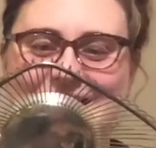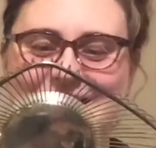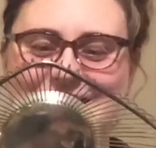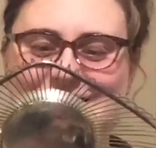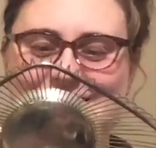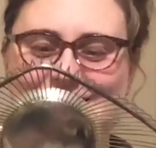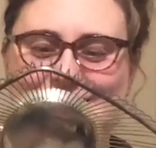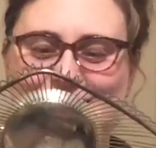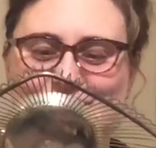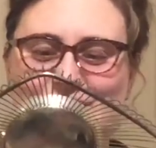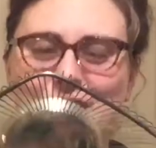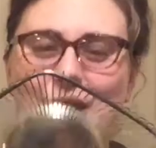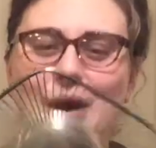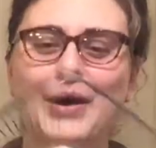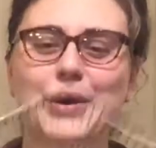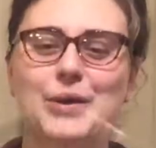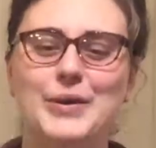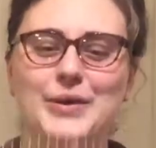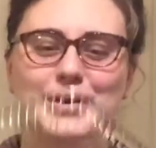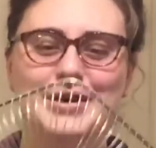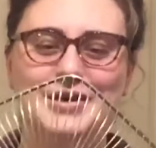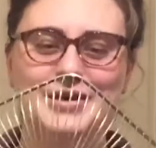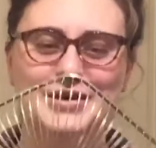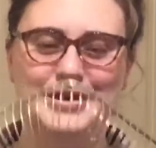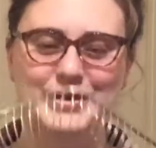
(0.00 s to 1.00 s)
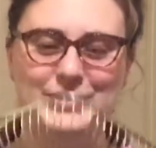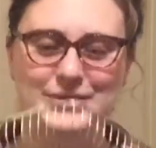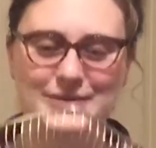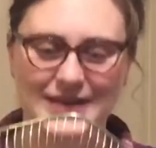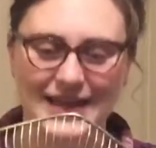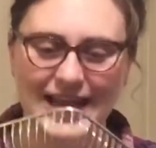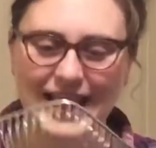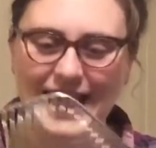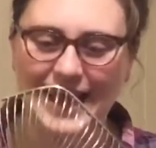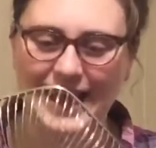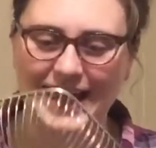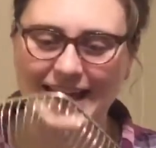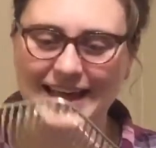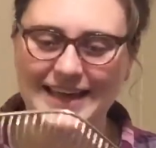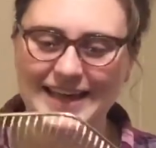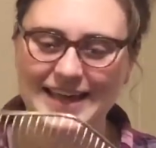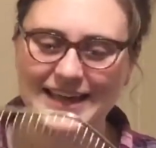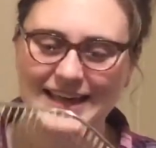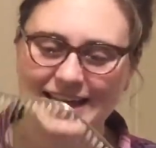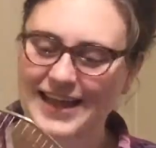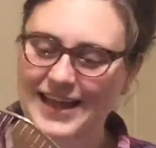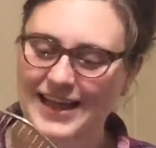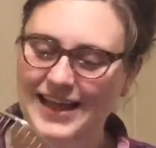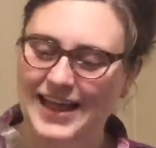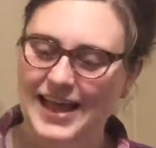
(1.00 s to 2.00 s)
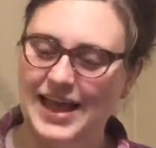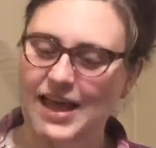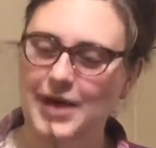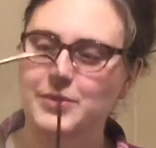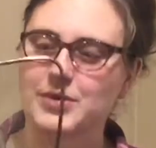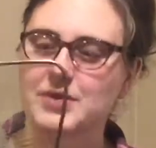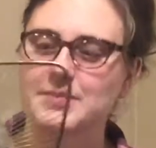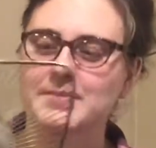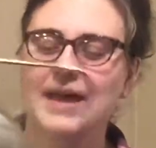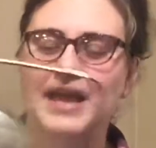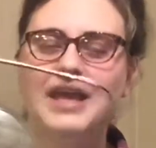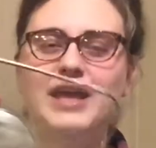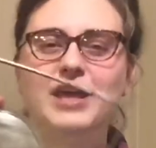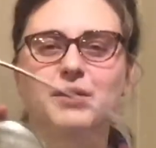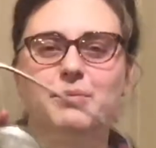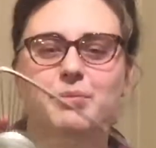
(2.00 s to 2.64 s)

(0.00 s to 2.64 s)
it's so unique. It would make a